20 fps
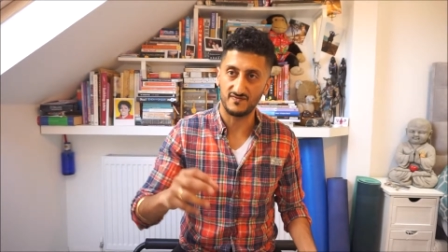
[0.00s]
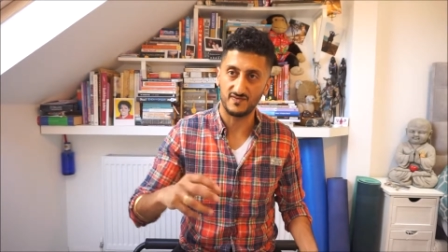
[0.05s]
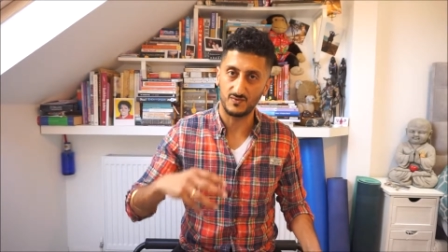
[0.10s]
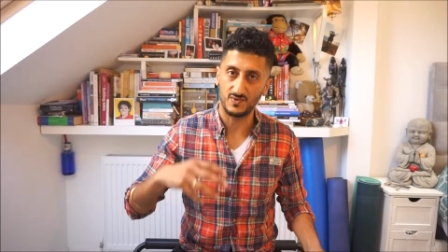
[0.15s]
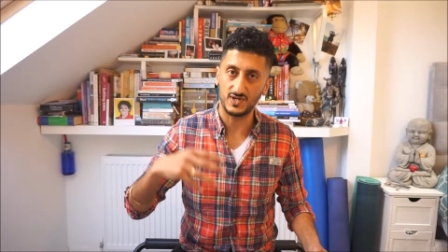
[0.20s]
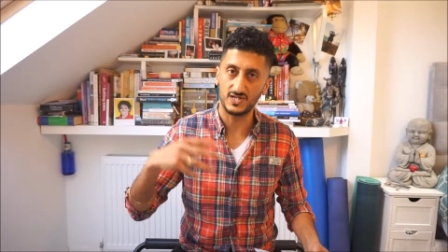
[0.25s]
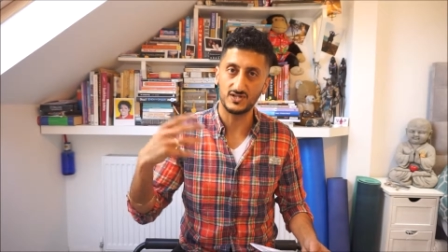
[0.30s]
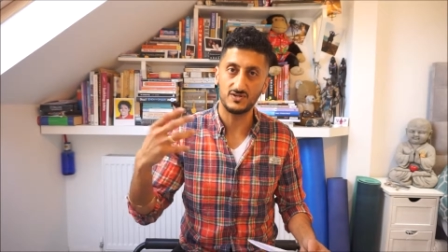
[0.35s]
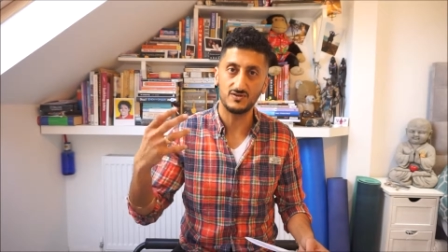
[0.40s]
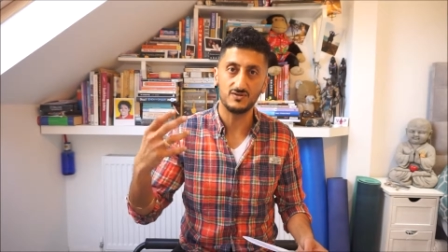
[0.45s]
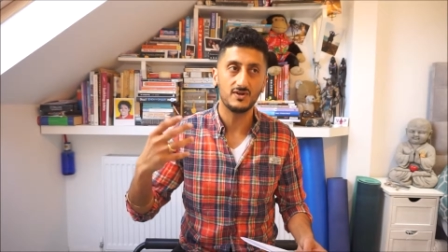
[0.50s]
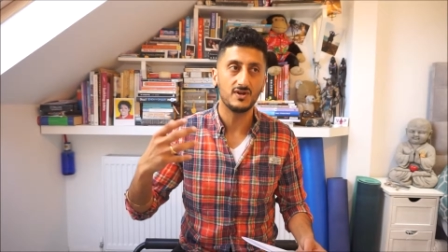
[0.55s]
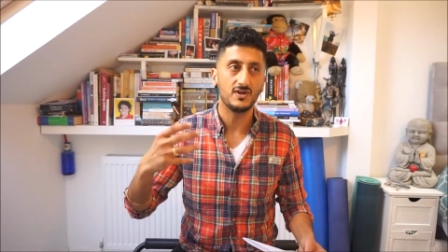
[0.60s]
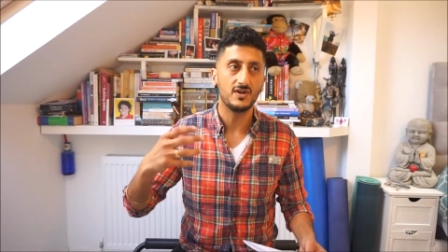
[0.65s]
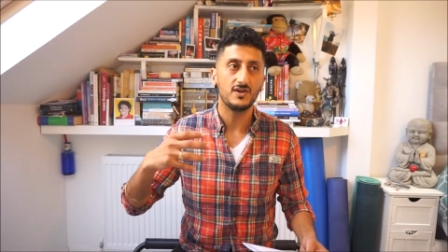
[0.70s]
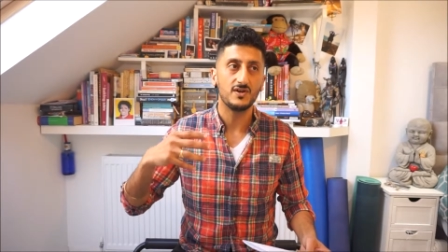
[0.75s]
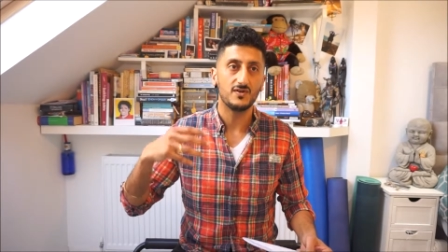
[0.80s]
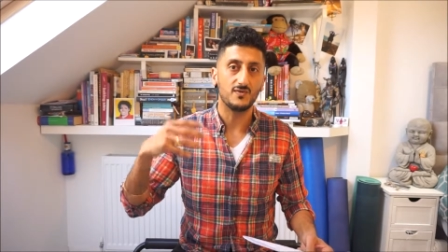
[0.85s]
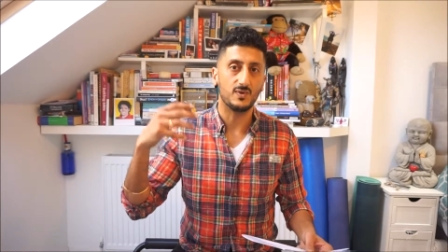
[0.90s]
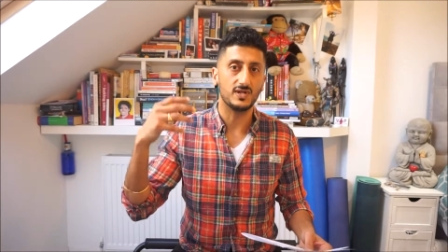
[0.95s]
And when
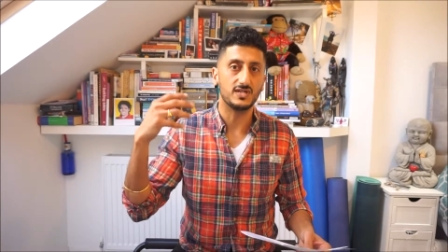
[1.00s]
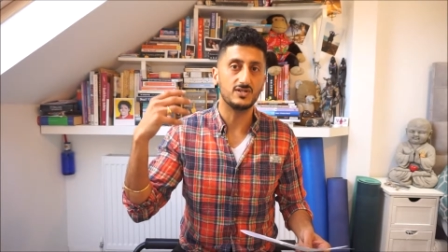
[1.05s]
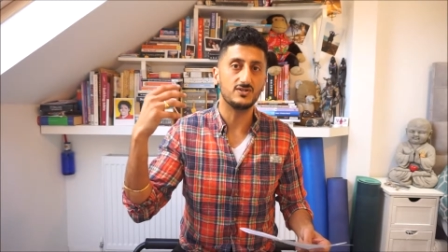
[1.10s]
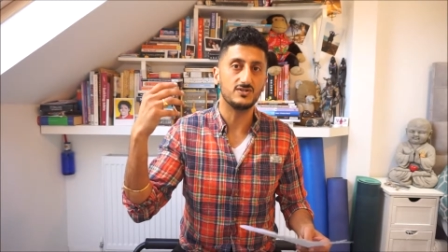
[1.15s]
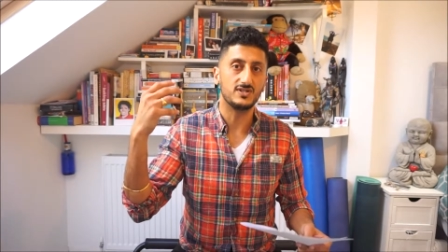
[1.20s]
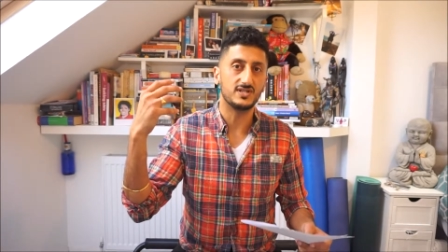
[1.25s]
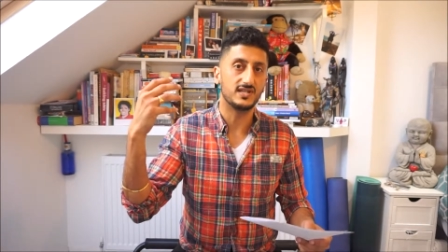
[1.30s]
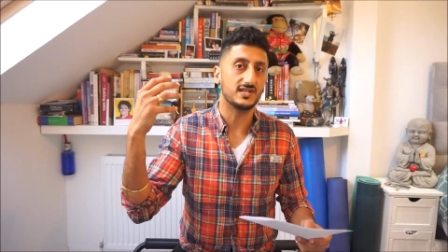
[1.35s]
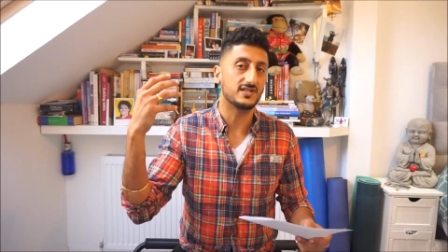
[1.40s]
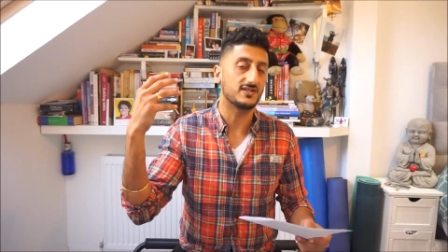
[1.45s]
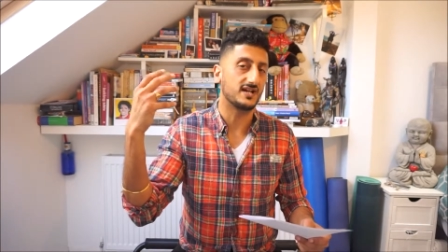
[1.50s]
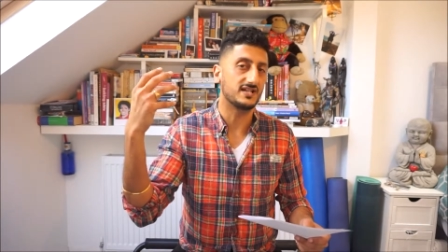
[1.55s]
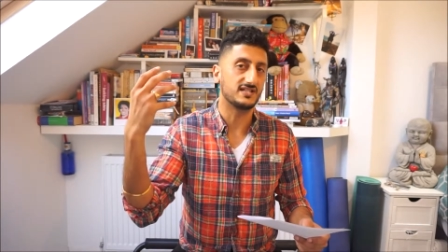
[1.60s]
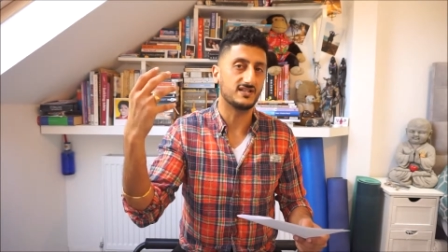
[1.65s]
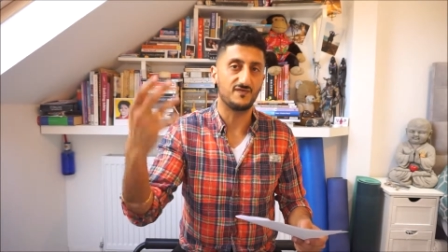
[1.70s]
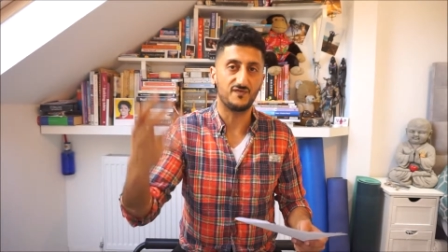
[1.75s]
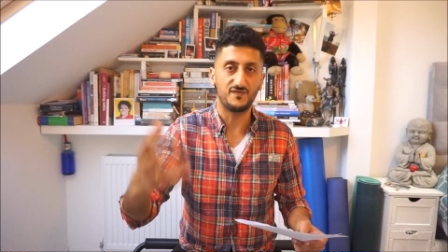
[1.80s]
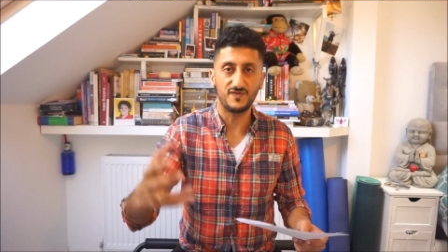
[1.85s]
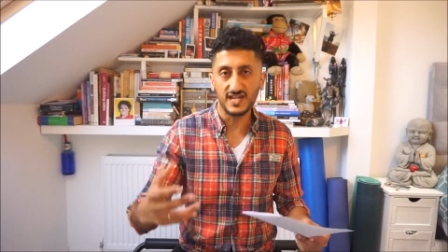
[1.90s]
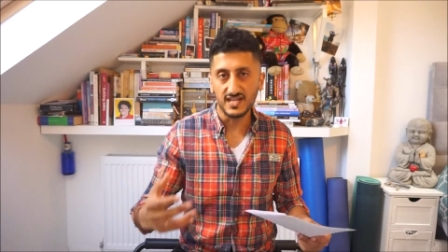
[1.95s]
you decide
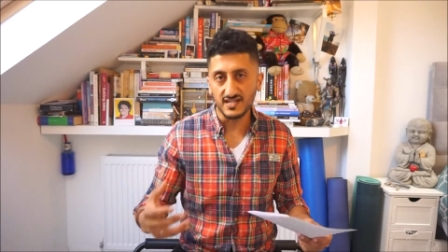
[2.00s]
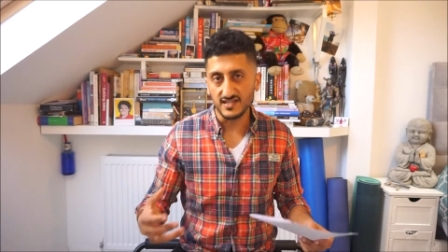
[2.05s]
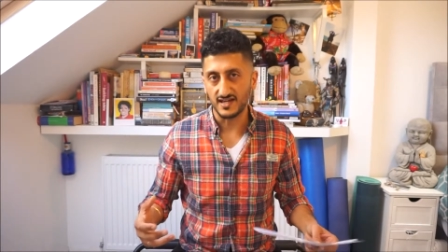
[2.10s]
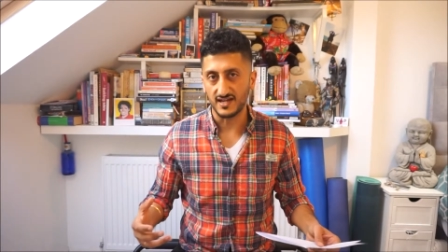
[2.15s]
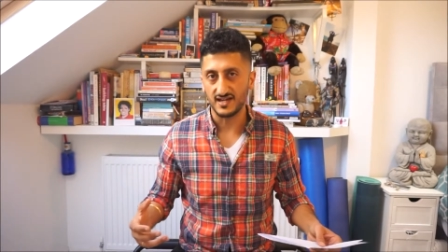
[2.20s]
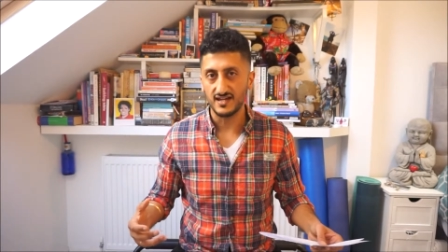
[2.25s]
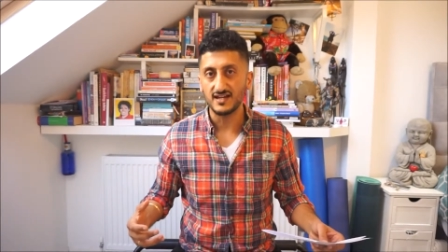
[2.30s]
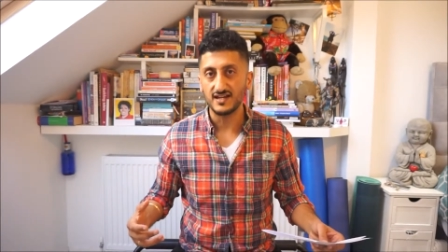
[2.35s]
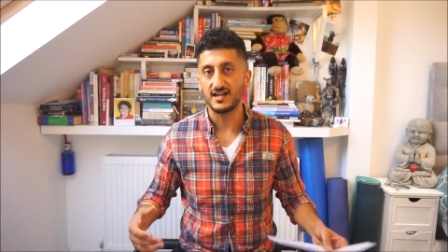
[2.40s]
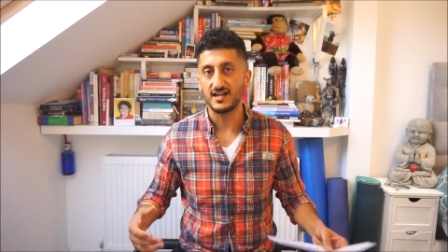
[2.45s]
to feed that,